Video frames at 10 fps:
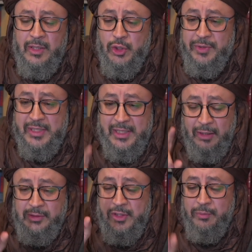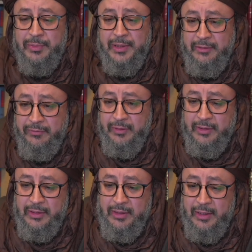So the soundness of belief
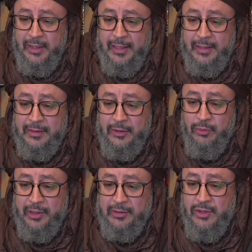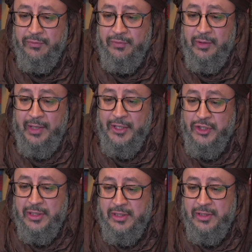and the correctness of our
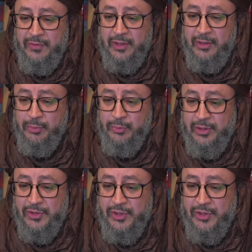actions is very important.